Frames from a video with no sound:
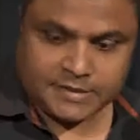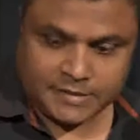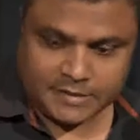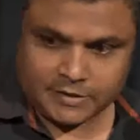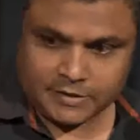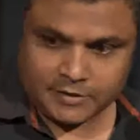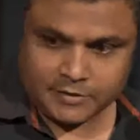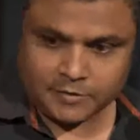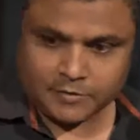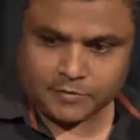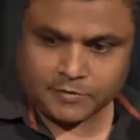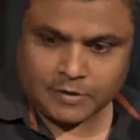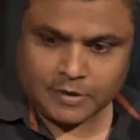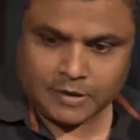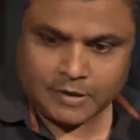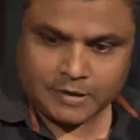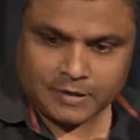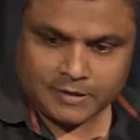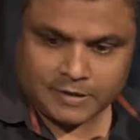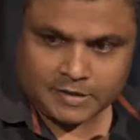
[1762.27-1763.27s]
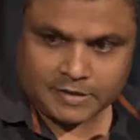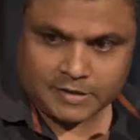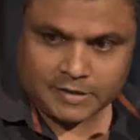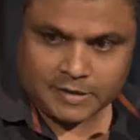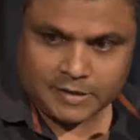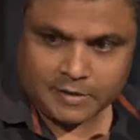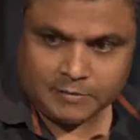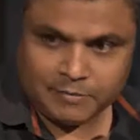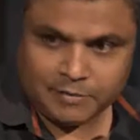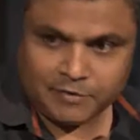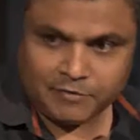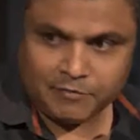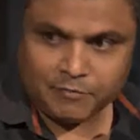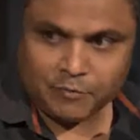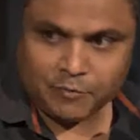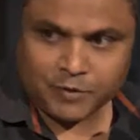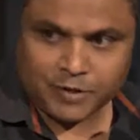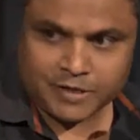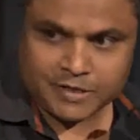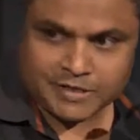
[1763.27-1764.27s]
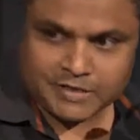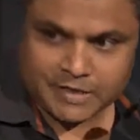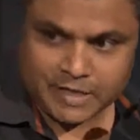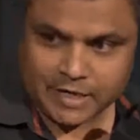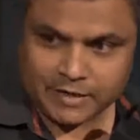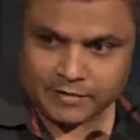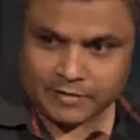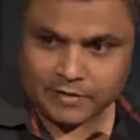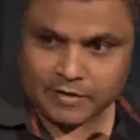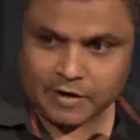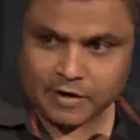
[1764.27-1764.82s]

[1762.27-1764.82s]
So there's a little bit of more insight